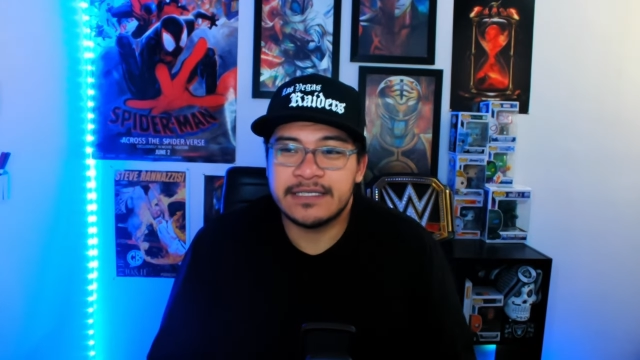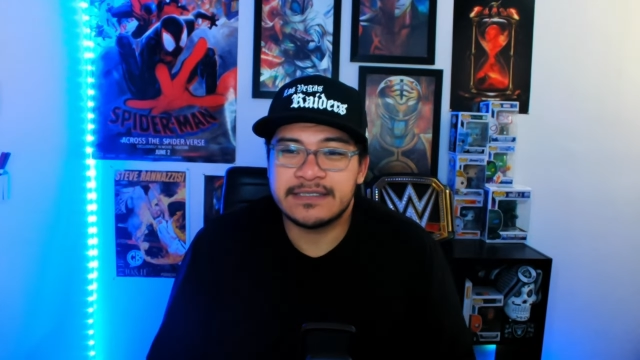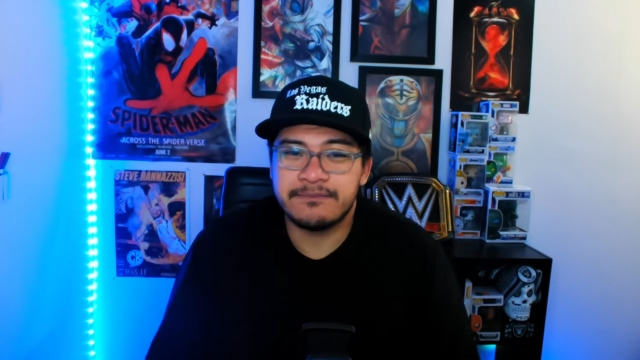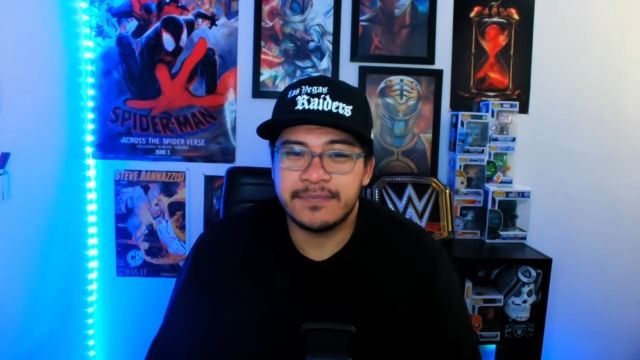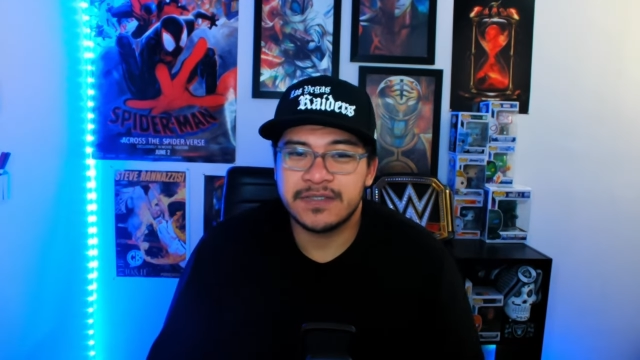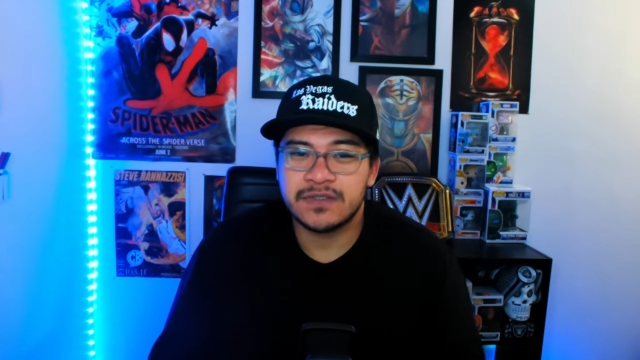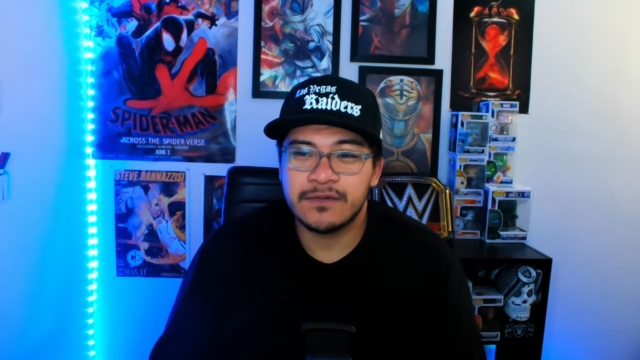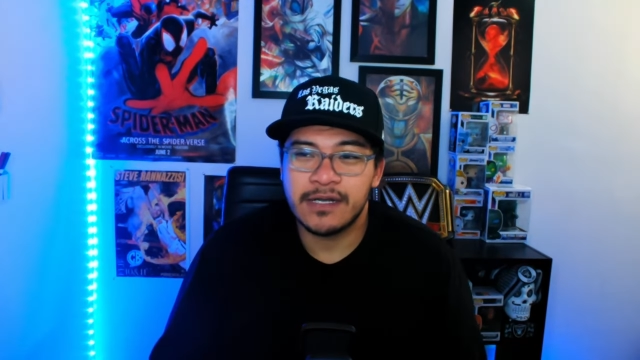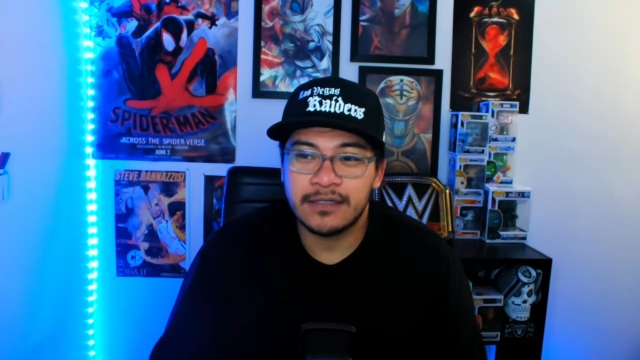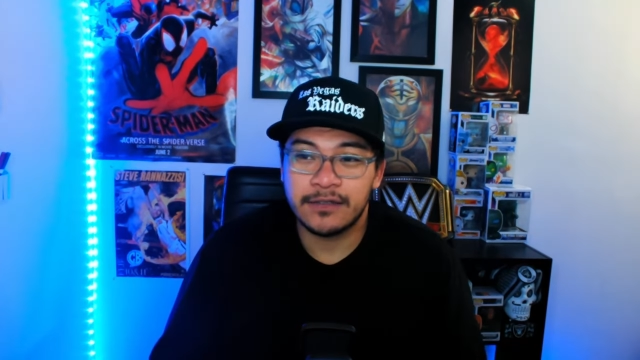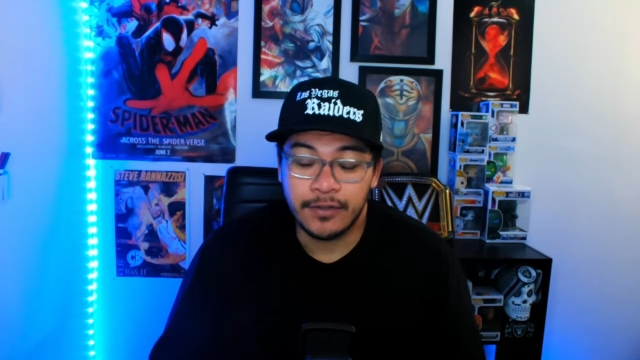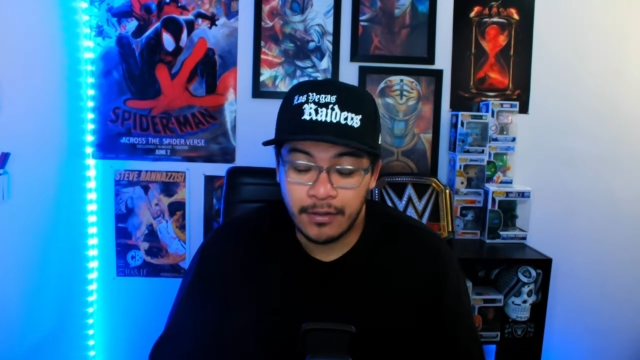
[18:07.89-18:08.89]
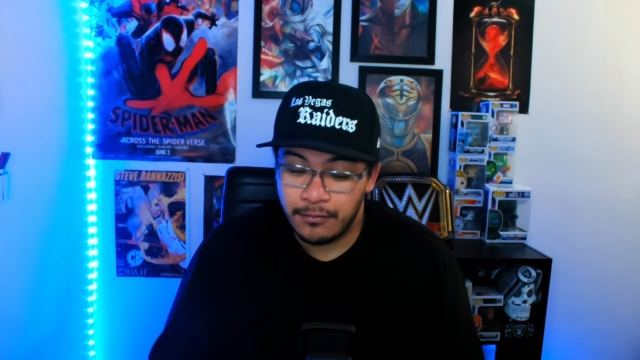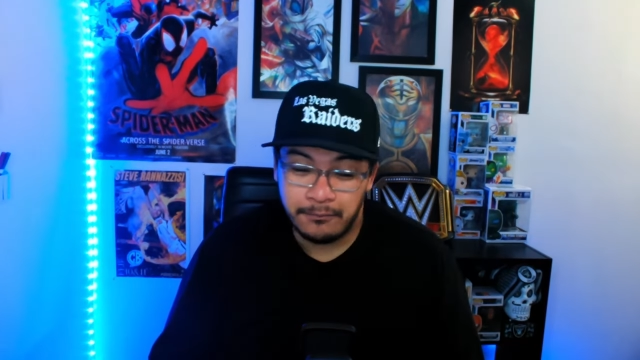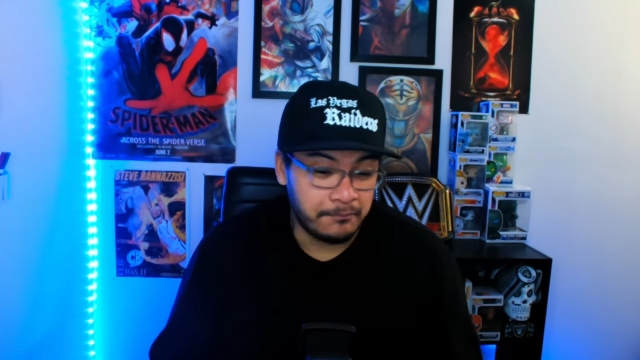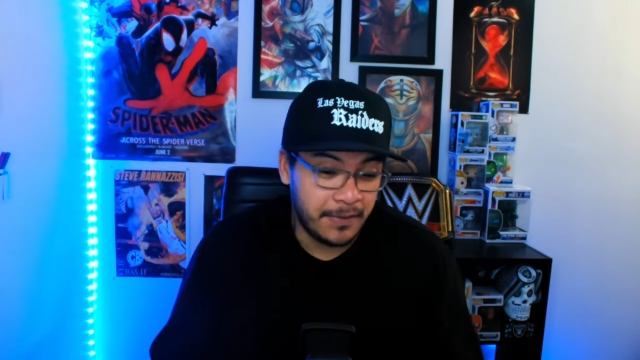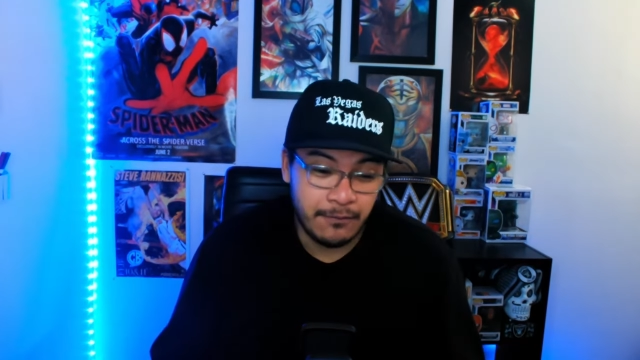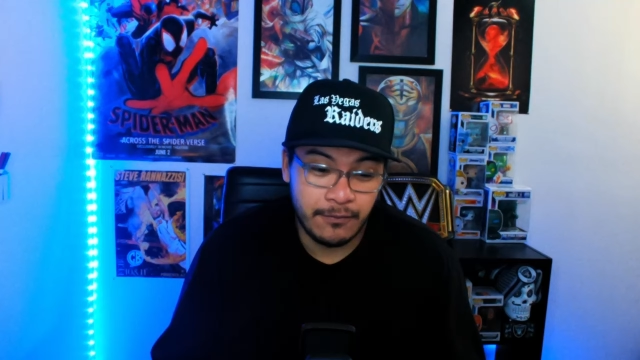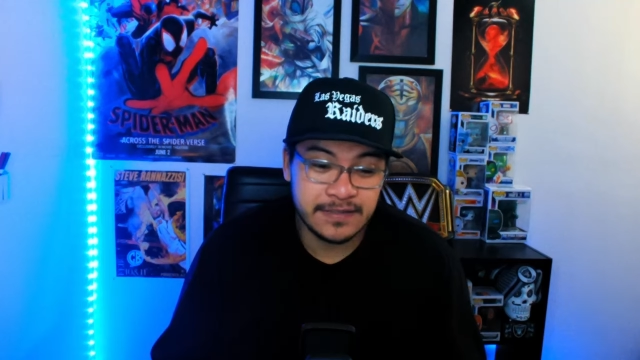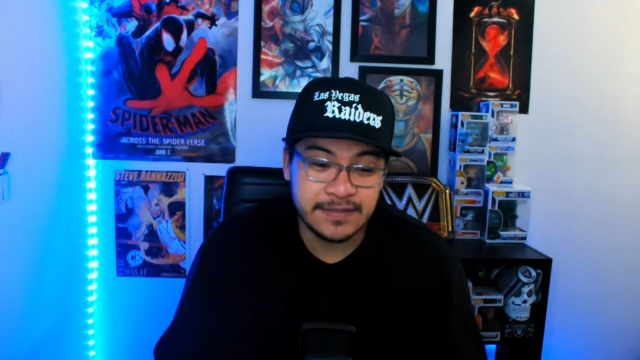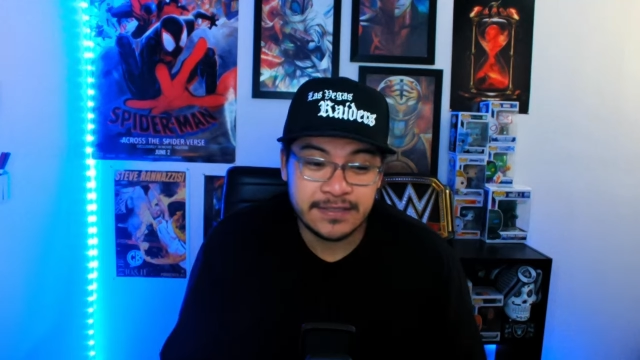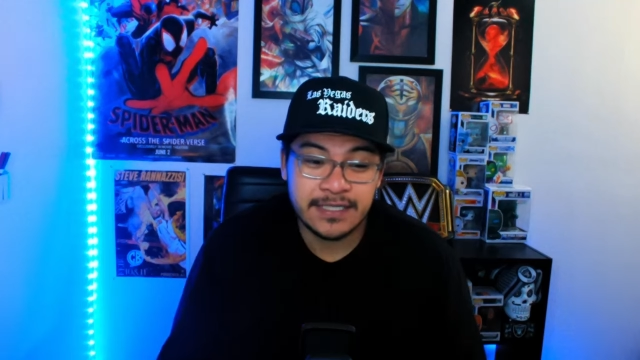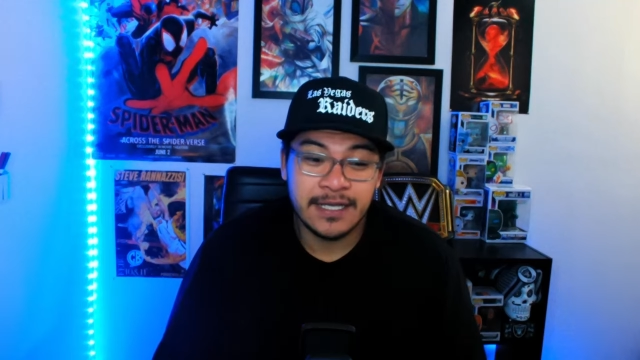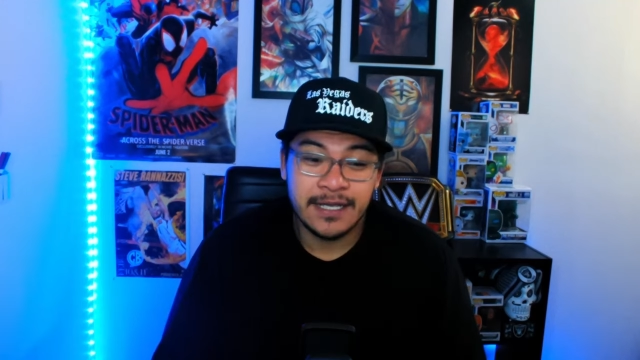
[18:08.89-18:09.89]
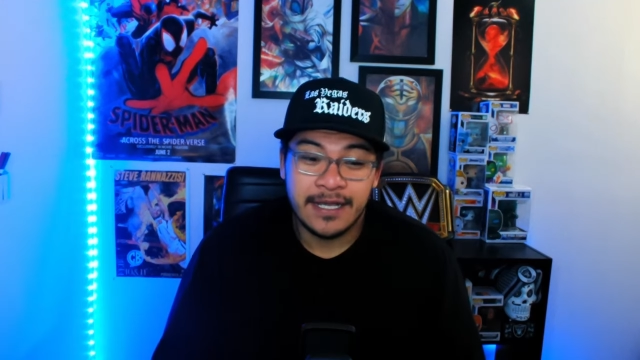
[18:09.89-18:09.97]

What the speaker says: This is a misdirect? No, it wasn't.